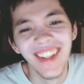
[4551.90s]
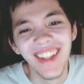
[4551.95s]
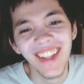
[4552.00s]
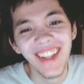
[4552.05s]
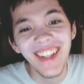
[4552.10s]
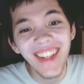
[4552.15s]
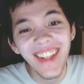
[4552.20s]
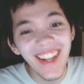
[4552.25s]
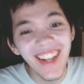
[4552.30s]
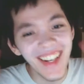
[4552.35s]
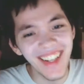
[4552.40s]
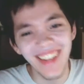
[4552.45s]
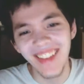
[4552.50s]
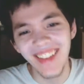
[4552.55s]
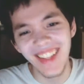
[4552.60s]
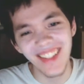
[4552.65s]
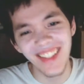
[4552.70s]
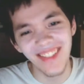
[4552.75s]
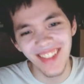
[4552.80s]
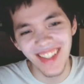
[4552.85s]
none of
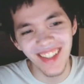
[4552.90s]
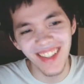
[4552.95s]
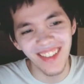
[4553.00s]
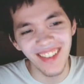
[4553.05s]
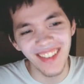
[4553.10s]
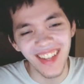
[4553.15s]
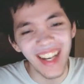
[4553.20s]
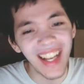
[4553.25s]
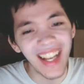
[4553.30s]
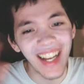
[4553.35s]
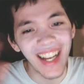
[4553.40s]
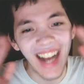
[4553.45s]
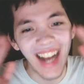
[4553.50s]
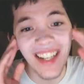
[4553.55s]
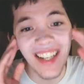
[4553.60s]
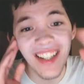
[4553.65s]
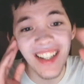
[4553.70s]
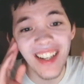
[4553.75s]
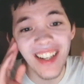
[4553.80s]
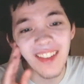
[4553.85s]
this was the reading. I
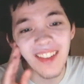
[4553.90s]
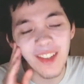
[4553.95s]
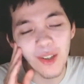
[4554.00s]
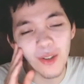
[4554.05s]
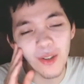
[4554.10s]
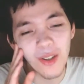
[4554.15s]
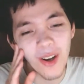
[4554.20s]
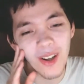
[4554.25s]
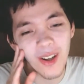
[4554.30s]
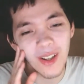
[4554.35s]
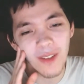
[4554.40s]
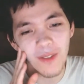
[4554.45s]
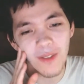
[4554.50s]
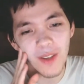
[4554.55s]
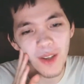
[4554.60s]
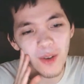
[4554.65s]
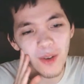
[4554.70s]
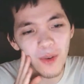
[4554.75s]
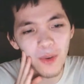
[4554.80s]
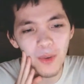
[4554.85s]
should have told all of
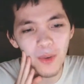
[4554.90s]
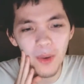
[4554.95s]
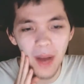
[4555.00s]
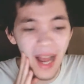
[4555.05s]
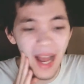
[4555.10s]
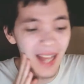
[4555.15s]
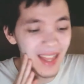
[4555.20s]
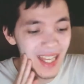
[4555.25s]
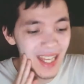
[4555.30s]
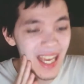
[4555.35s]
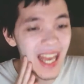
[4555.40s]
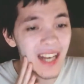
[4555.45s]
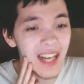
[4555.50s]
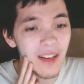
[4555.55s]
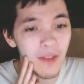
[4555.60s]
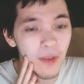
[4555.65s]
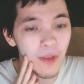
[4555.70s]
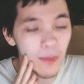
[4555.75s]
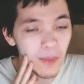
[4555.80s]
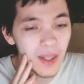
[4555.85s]
you at the end
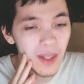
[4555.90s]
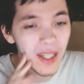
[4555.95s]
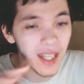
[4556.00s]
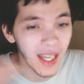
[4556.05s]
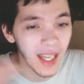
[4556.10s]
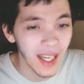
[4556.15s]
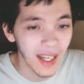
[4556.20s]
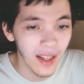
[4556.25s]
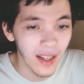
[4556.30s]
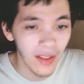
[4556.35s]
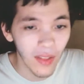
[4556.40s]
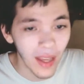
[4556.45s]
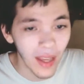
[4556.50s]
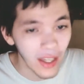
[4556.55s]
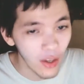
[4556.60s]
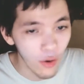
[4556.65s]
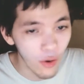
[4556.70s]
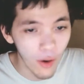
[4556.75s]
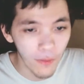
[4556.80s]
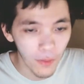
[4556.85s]
of the reading,
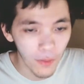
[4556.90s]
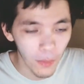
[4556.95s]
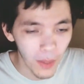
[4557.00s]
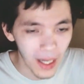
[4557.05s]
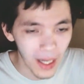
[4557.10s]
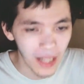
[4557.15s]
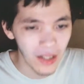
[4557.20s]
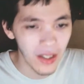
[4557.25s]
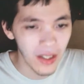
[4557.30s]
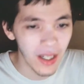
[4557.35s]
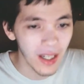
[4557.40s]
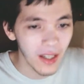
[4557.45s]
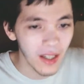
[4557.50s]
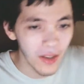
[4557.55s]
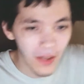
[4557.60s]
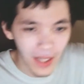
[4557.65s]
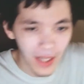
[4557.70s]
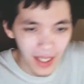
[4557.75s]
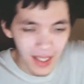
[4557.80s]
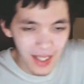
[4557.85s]
thank you all for watching.
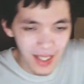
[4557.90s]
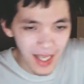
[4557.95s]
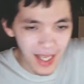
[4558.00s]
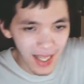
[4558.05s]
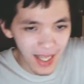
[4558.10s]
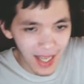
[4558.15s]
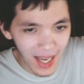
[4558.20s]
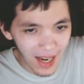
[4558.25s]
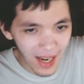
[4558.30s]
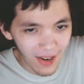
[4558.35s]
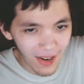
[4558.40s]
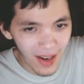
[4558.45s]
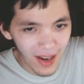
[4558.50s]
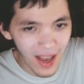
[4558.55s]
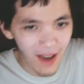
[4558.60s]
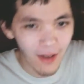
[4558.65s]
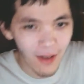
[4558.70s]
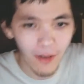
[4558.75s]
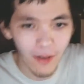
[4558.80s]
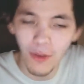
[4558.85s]
You can take care
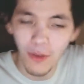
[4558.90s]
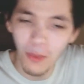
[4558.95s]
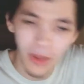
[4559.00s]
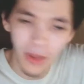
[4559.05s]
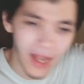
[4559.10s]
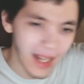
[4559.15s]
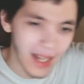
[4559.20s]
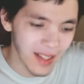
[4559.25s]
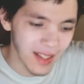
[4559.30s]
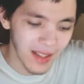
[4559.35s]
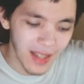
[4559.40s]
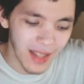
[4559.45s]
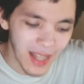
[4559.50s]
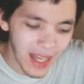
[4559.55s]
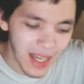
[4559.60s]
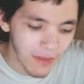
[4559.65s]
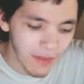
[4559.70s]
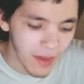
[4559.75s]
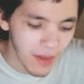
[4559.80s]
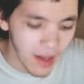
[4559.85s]
now if you would like to leave.